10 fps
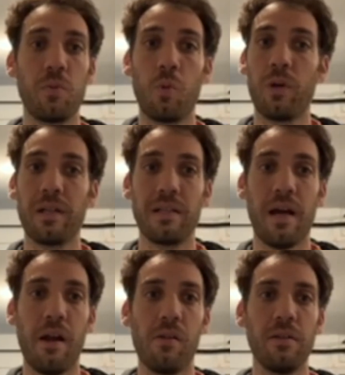We're working
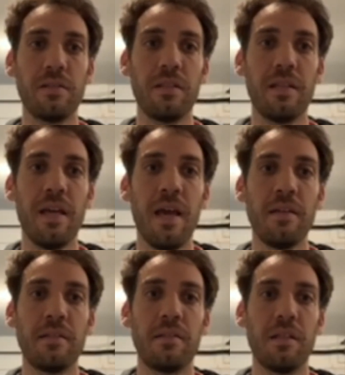tirelessly
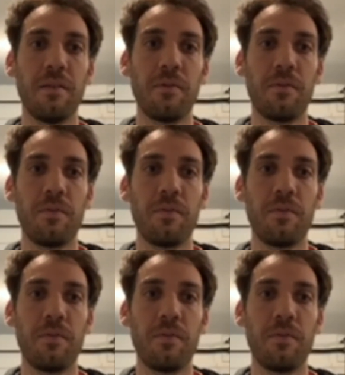to deliver